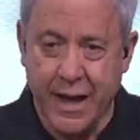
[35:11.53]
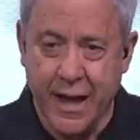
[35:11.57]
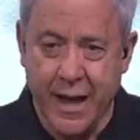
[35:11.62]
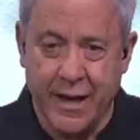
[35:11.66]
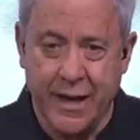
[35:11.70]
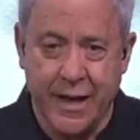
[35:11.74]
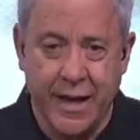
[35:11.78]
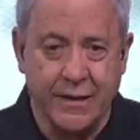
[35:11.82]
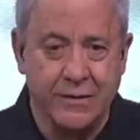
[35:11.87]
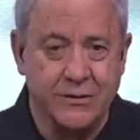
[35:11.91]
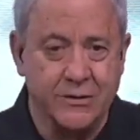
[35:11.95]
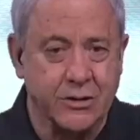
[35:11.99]

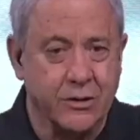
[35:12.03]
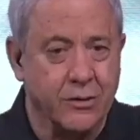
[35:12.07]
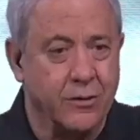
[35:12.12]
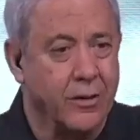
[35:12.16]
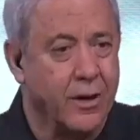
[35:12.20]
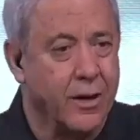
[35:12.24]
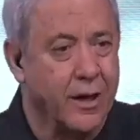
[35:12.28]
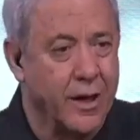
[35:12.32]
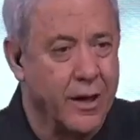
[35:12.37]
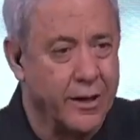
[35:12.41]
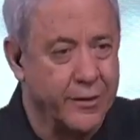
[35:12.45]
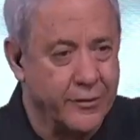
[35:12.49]
And as
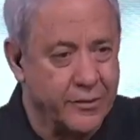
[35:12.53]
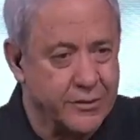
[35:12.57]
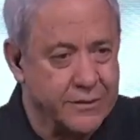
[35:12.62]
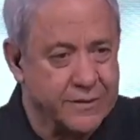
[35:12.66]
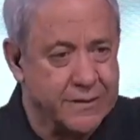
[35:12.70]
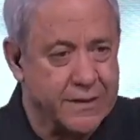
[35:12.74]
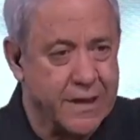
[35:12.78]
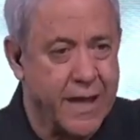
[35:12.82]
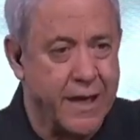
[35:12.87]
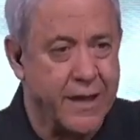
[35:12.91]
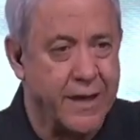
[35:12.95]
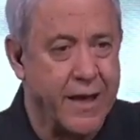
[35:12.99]
you
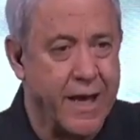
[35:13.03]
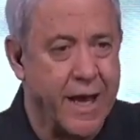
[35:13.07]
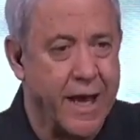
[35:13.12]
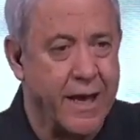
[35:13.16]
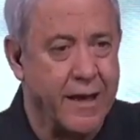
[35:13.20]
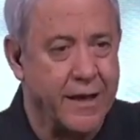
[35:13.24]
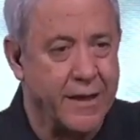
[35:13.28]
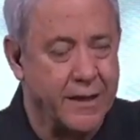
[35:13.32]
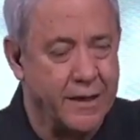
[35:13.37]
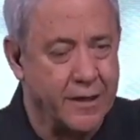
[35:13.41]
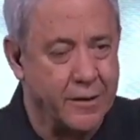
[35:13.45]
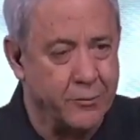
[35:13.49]
understand
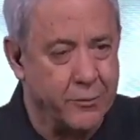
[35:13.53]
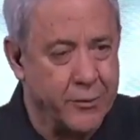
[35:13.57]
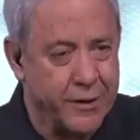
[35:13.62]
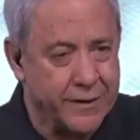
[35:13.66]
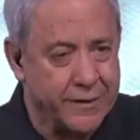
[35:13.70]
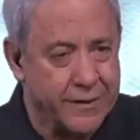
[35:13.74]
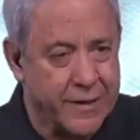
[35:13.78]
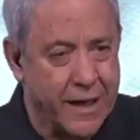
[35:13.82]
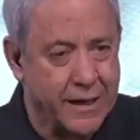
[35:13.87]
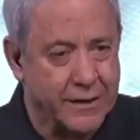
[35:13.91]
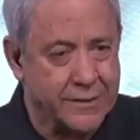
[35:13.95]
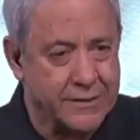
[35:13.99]
that and
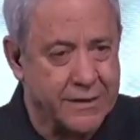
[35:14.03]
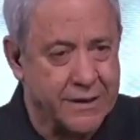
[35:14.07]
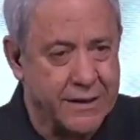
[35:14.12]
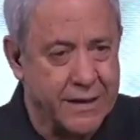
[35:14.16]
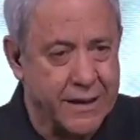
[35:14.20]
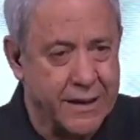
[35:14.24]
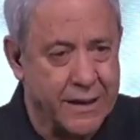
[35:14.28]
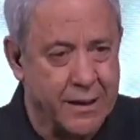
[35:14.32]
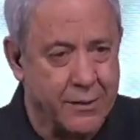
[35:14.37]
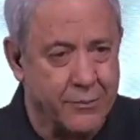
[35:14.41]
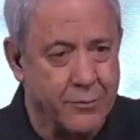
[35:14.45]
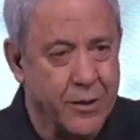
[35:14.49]
admit that to
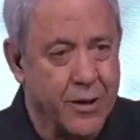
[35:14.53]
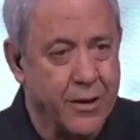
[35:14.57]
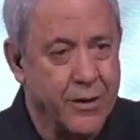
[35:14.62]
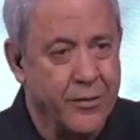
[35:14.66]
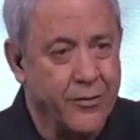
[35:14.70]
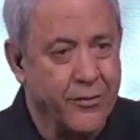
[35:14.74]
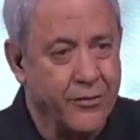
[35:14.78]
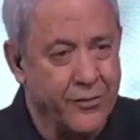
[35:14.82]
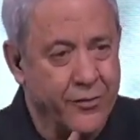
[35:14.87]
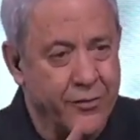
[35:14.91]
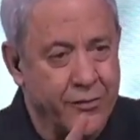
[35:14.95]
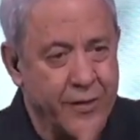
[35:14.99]
him,
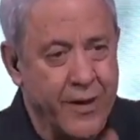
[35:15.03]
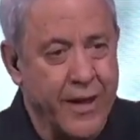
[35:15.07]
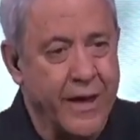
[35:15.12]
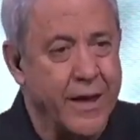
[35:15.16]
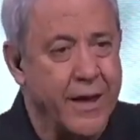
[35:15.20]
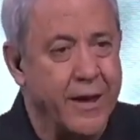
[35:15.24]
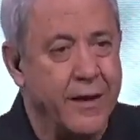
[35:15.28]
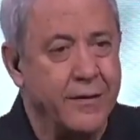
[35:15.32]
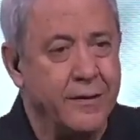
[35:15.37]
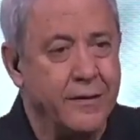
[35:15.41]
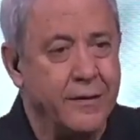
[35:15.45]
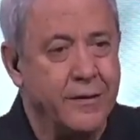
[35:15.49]

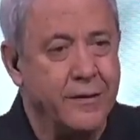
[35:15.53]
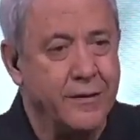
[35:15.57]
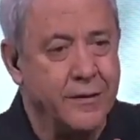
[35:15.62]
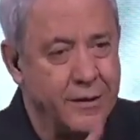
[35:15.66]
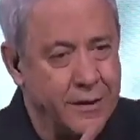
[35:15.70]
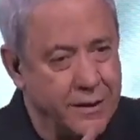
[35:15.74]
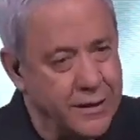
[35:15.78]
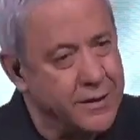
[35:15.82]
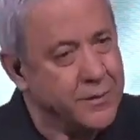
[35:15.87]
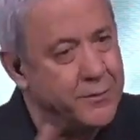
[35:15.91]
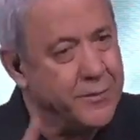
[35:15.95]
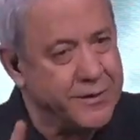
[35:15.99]
then you
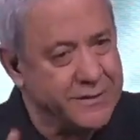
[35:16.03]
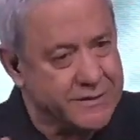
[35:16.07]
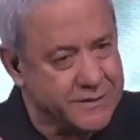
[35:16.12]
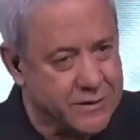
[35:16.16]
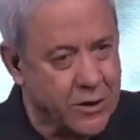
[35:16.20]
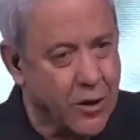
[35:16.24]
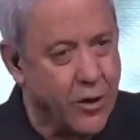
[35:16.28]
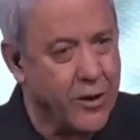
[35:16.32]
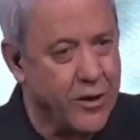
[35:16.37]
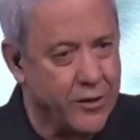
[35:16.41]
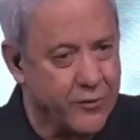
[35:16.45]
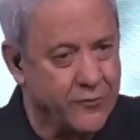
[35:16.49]
need to be
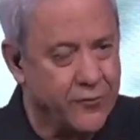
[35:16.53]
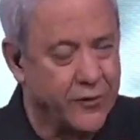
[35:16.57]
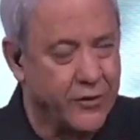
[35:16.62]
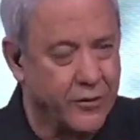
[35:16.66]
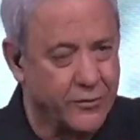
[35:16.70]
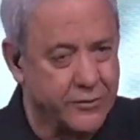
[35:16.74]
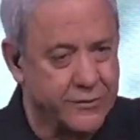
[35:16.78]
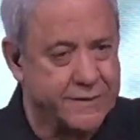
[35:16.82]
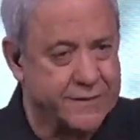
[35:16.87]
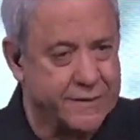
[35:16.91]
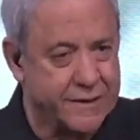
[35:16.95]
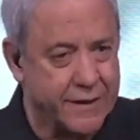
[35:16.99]
sorry for
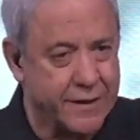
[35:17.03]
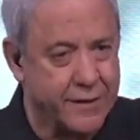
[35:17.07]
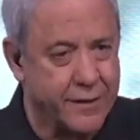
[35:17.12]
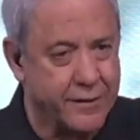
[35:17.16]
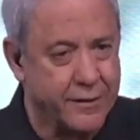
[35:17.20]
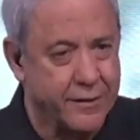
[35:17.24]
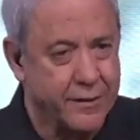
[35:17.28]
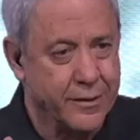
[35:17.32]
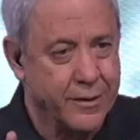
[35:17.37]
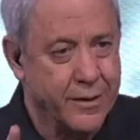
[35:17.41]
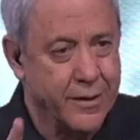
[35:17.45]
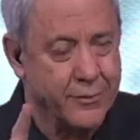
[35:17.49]
your
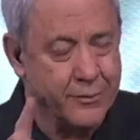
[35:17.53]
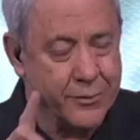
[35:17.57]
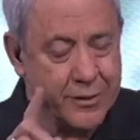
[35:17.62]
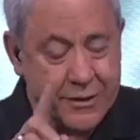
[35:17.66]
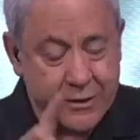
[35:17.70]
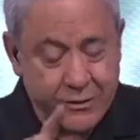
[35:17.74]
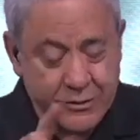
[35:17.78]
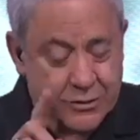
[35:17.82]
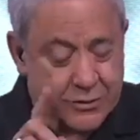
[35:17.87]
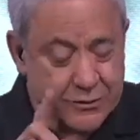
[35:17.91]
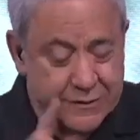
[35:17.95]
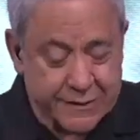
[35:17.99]
sin,
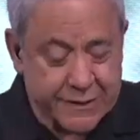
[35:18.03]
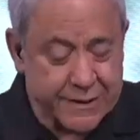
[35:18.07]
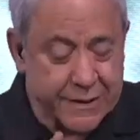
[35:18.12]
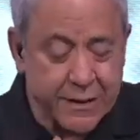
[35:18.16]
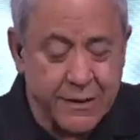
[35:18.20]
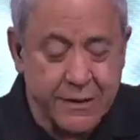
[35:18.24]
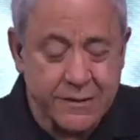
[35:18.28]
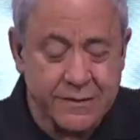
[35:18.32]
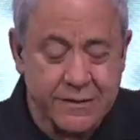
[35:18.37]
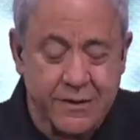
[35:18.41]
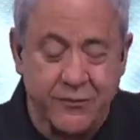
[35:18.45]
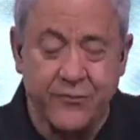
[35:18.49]
because your
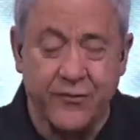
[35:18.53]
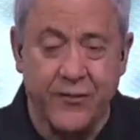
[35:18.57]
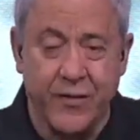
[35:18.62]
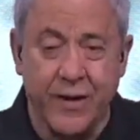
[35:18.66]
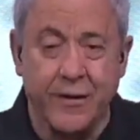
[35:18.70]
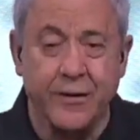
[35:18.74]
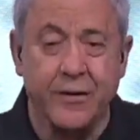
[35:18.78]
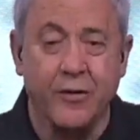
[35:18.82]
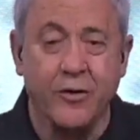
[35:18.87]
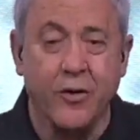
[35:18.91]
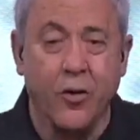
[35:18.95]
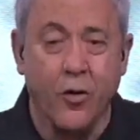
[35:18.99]
sin has
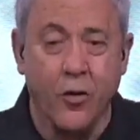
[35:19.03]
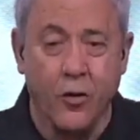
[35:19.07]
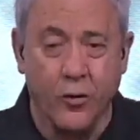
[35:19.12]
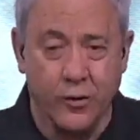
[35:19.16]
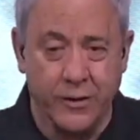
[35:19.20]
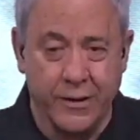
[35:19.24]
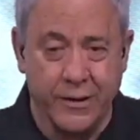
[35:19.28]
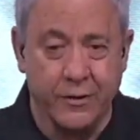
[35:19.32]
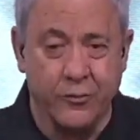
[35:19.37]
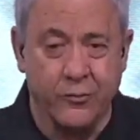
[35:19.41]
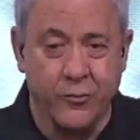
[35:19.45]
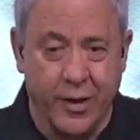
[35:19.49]
offended a
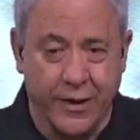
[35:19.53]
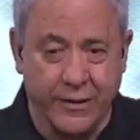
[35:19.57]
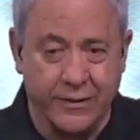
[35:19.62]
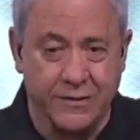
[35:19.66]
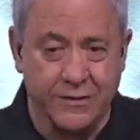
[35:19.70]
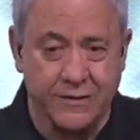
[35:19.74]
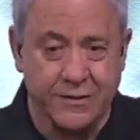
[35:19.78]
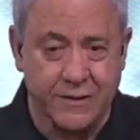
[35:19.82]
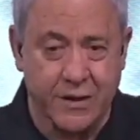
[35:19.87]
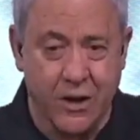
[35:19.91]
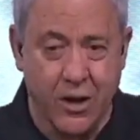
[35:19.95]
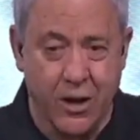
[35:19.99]
holy and
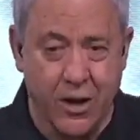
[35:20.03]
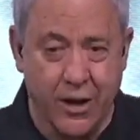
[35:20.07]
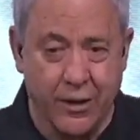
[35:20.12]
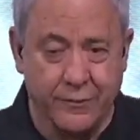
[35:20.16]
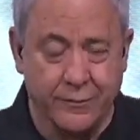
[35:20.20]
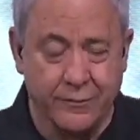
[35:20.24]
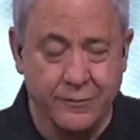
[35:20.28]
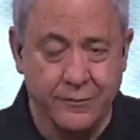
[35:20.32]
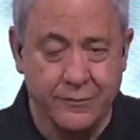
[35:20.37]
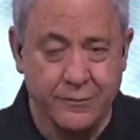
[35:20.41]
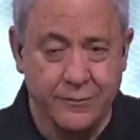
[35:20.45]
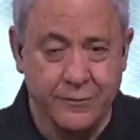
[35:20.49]
righteous God.